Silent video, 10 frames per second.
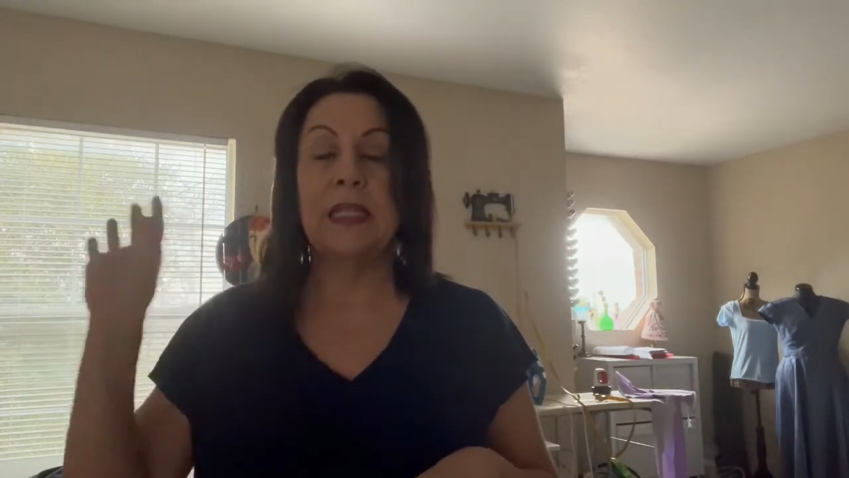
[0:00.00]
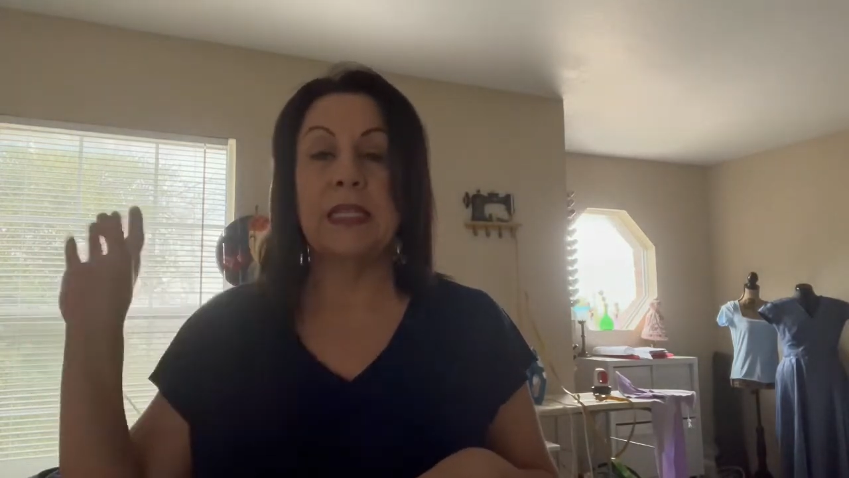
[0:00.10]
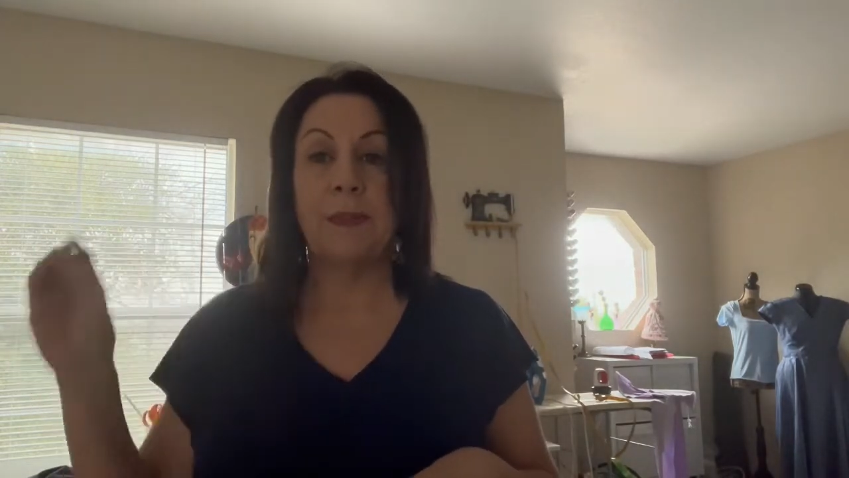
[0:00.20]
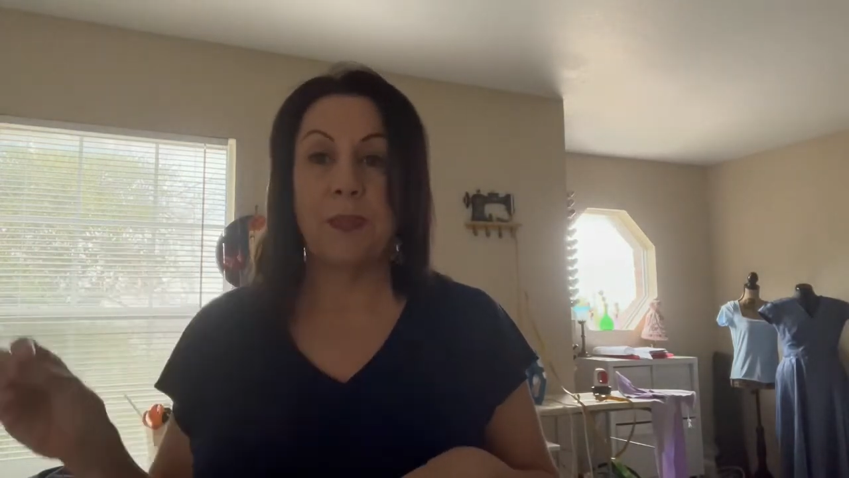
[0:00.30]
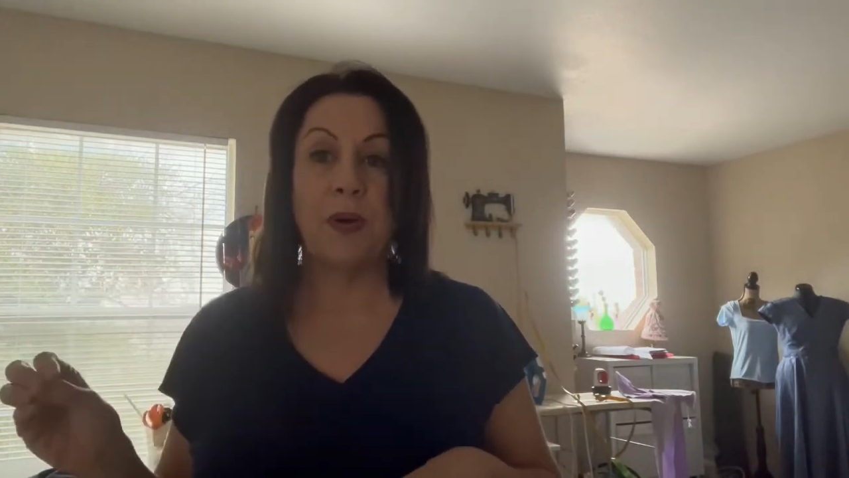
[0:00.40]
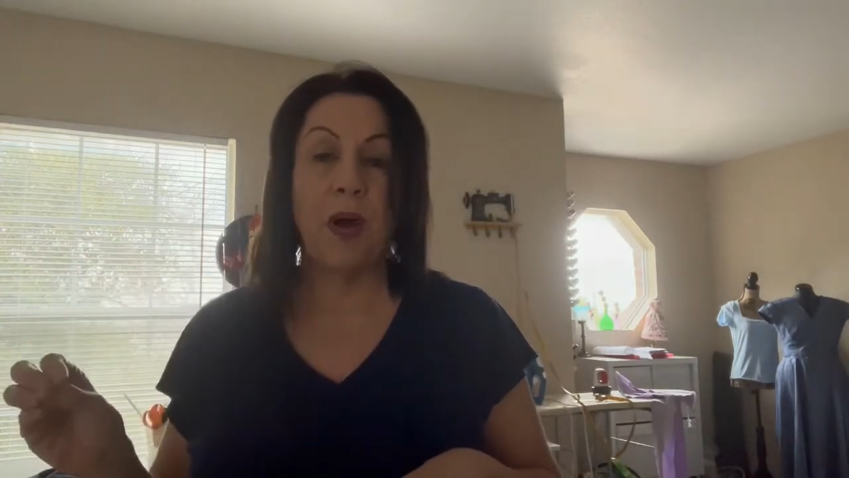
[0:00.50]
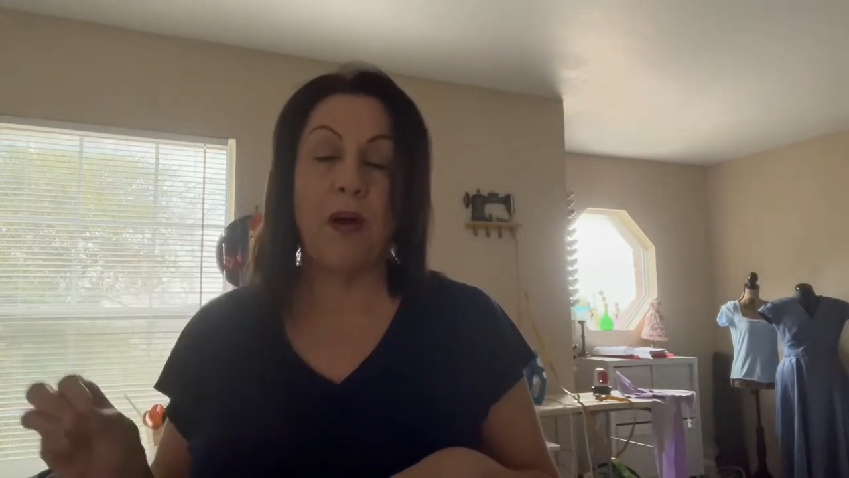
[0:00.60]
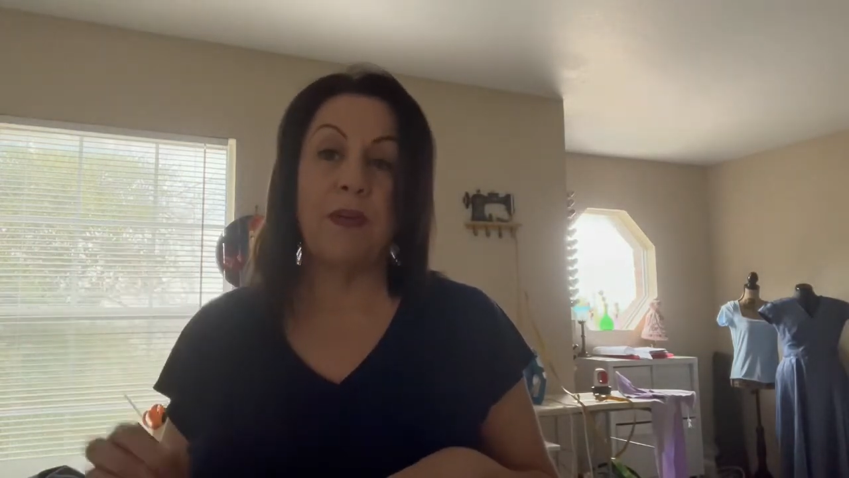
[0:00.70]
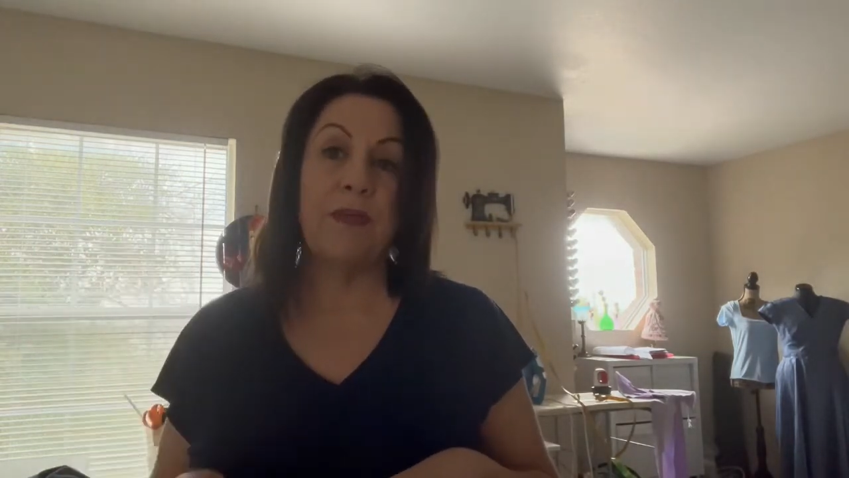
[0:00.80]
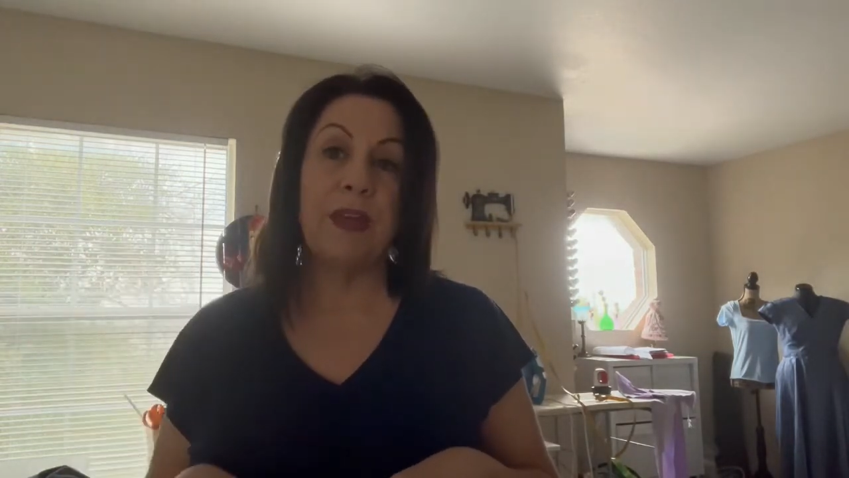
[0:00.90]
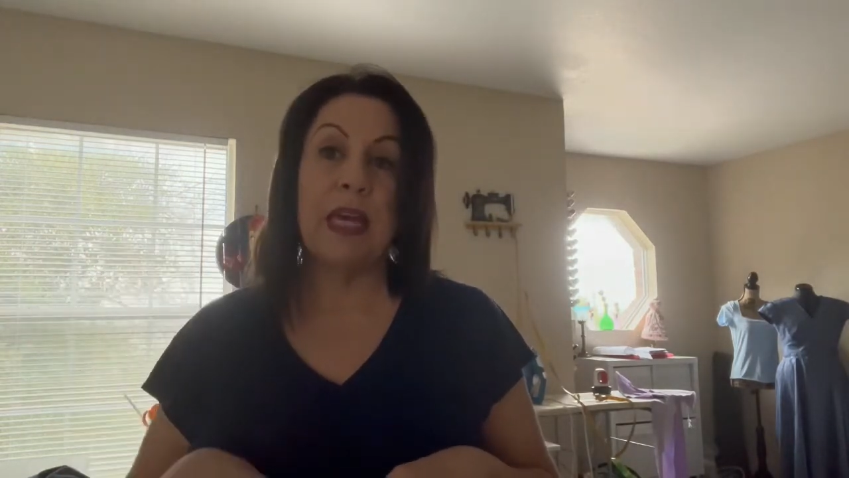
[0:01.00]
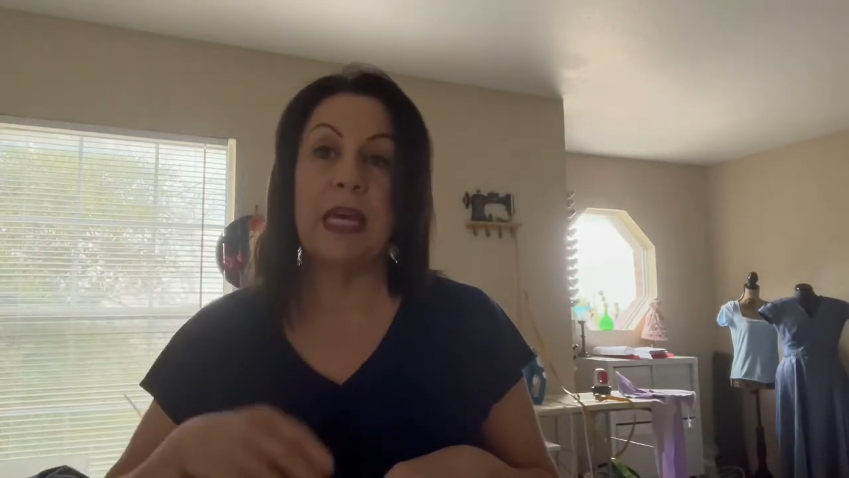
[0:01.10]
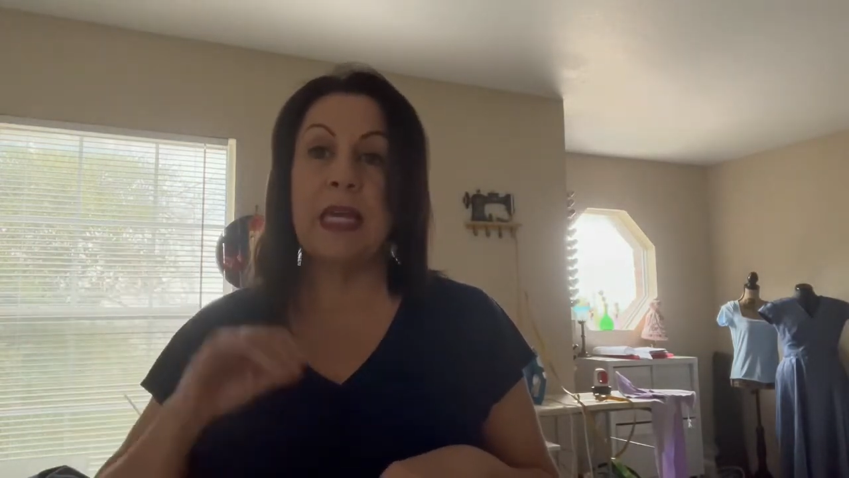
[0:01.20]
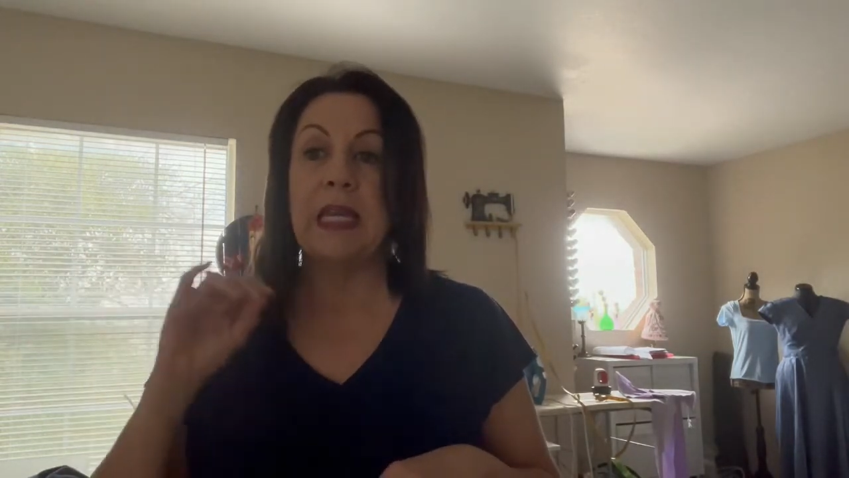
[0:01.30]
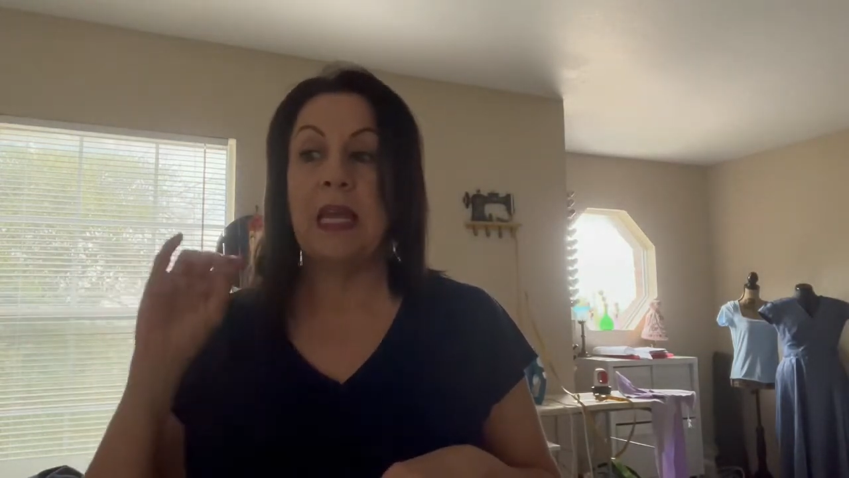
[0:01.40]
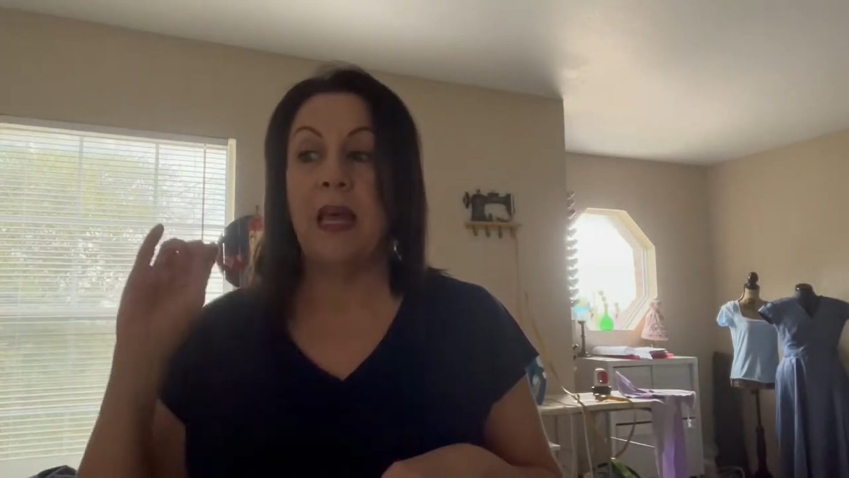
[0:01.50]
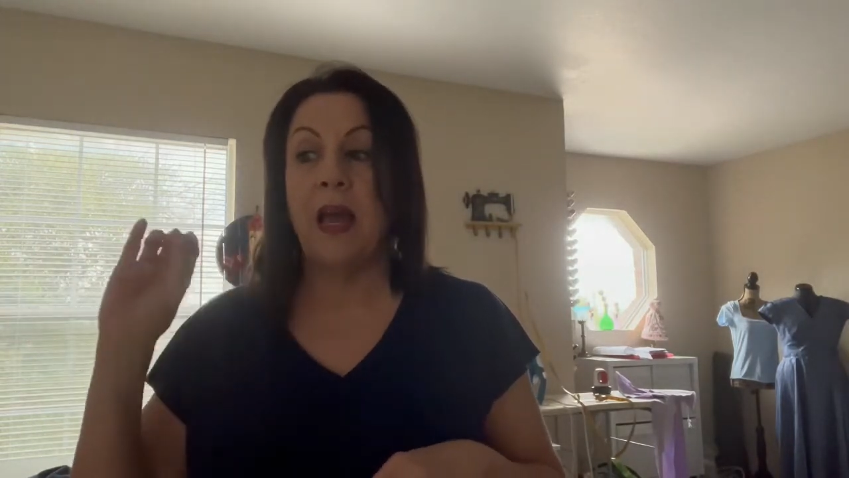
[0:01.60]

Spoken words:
zipper off of it and